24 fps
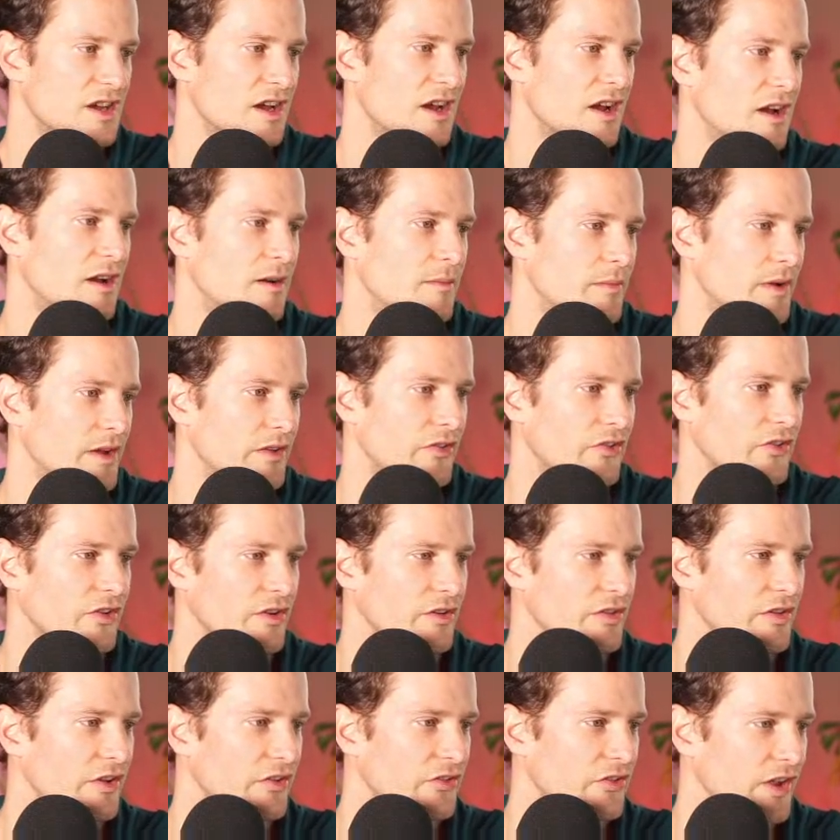And so
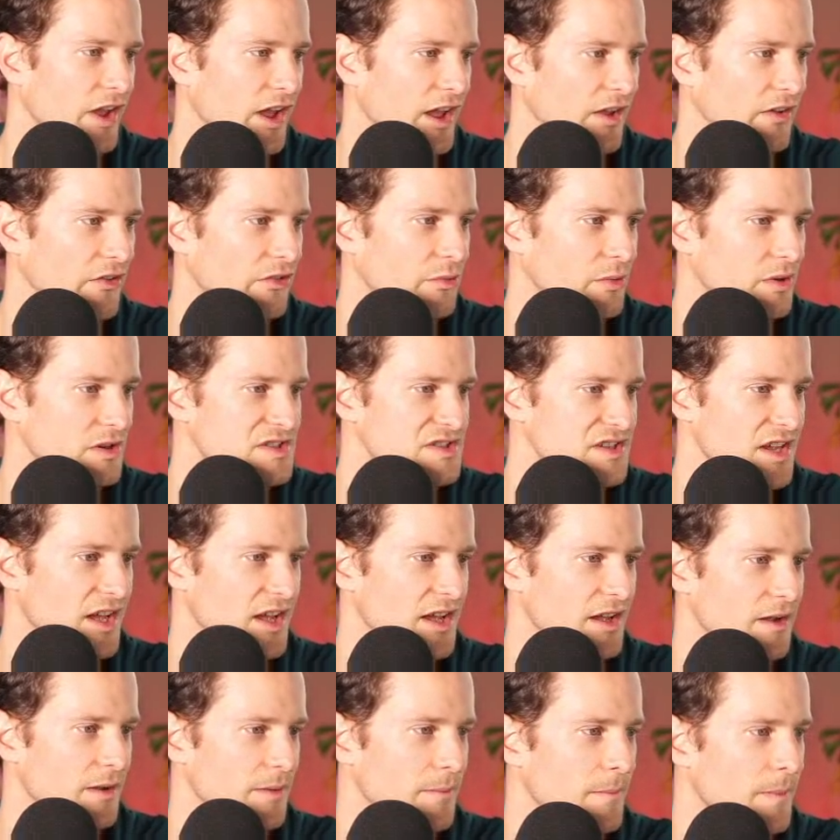in this case, we're
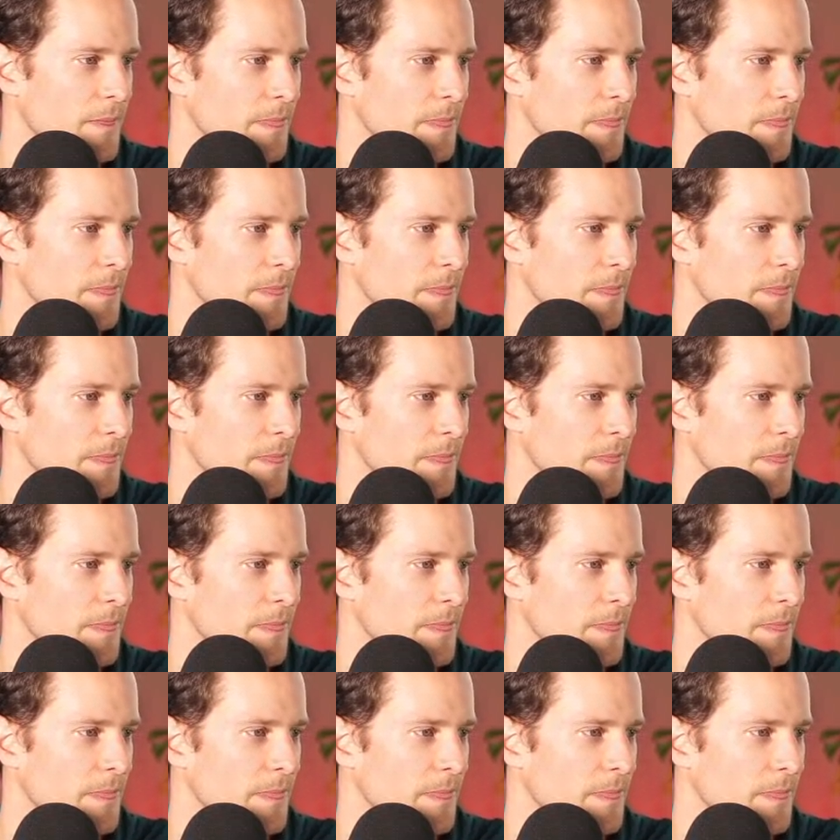saying